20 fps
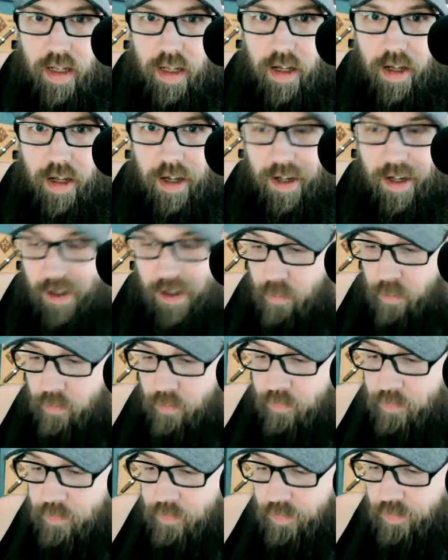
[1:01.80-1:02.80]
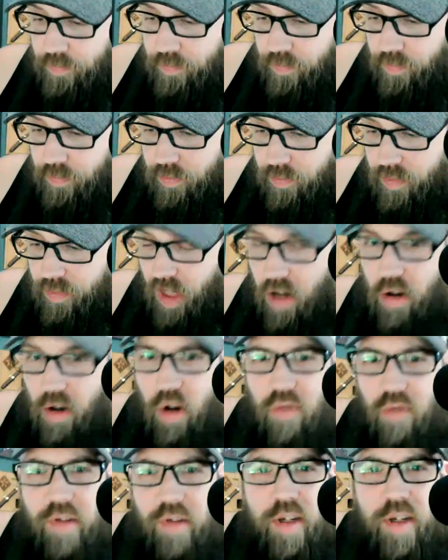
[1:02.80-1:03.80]
Um, I don't
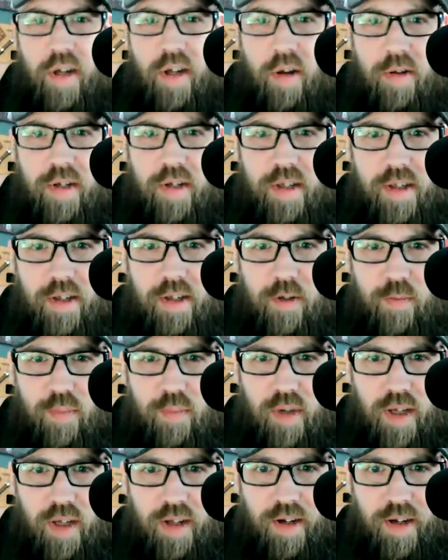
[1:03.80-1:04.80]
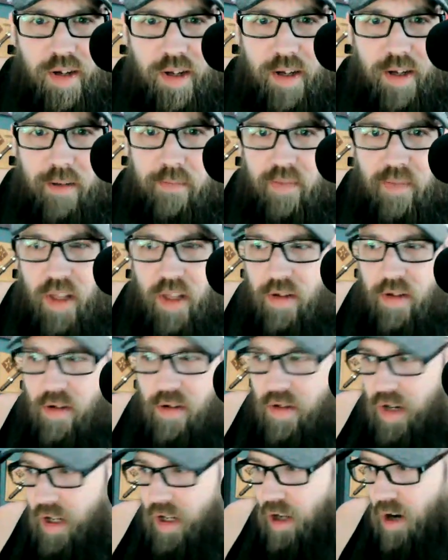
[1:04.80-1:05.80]
know if he's noticed this, but uh, that
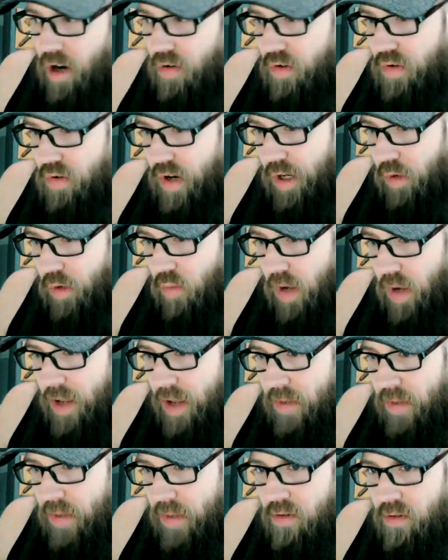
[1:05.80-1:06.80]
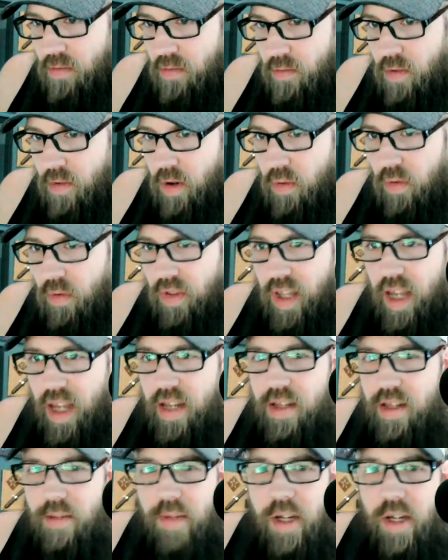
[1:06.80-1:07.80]
thirteen car is running way better with
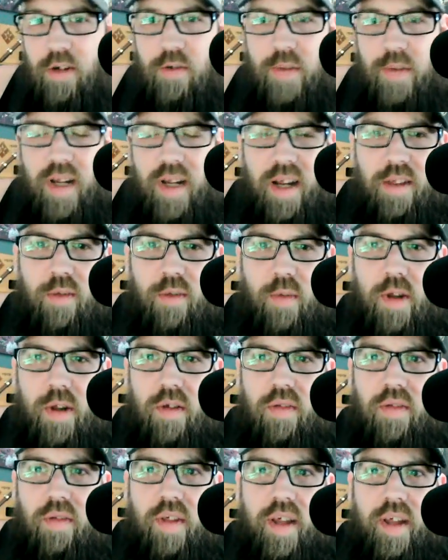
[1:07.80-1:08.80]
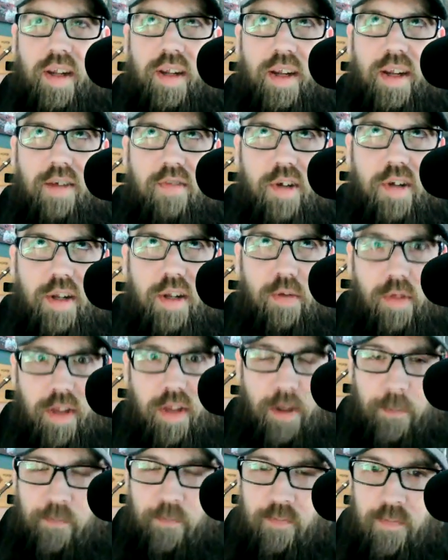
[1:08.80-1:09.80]
Casey Mears behind the wheel than it ever did with
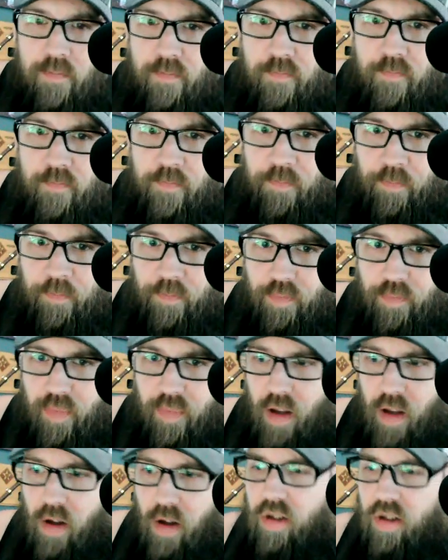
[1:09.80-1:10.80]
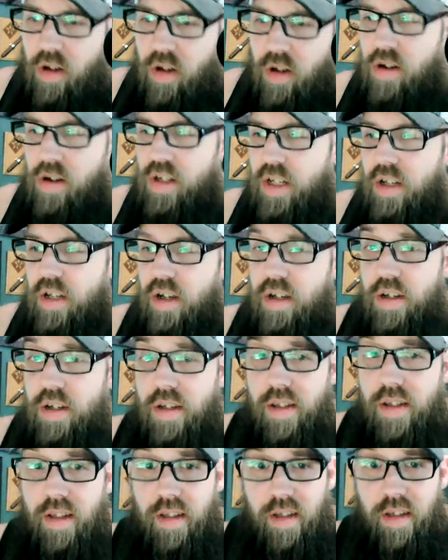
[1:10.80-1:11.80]
him. All the cars he touched
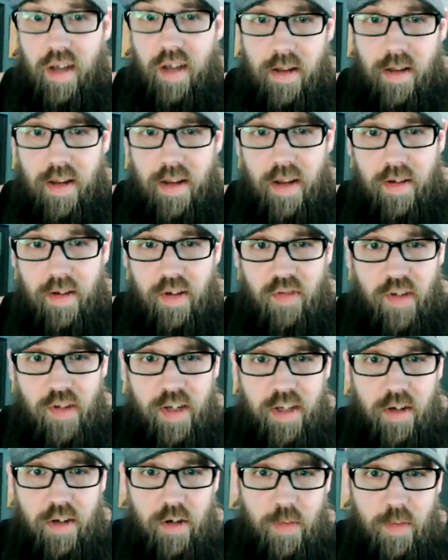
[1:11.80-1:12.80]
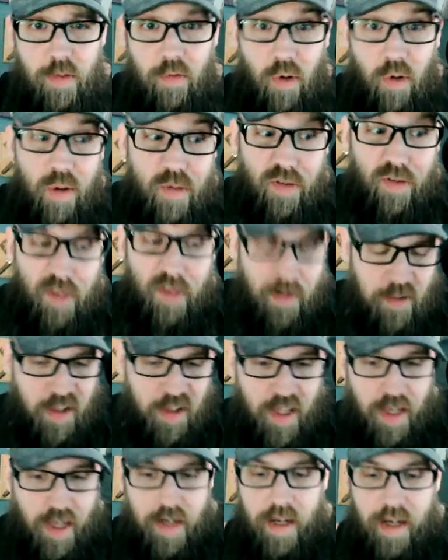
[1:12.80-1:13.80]
in the, you know, Xfinity Series before he moved up to
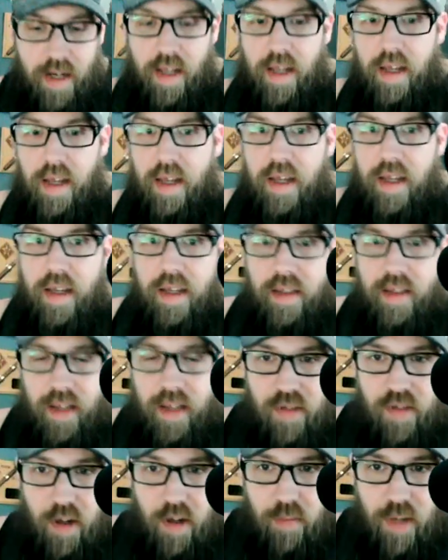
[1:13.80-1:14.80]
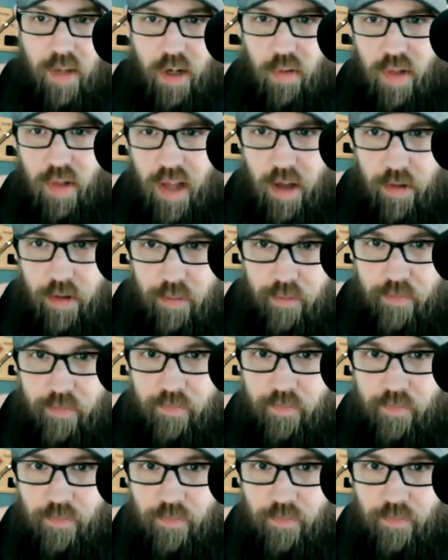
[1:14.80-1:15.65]
that, they've done better without him.